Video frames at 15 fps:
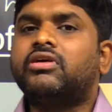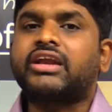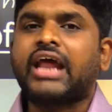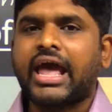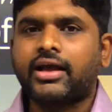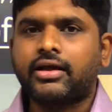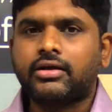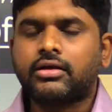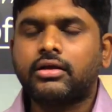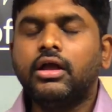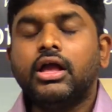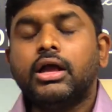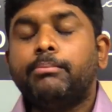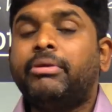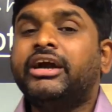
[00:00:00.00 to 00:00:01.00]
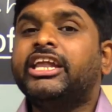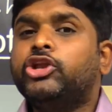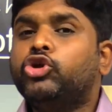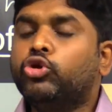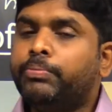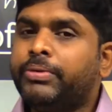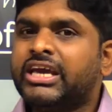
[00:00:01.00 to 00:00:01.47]
rank. But
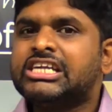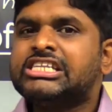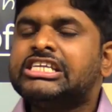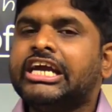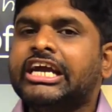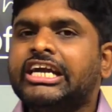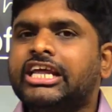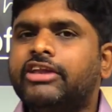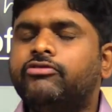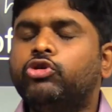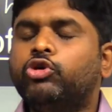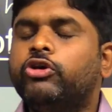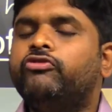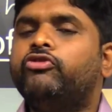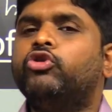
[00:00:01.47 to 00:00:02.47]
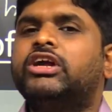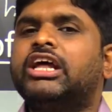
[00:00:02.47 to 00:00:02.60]
in UPSC interview, if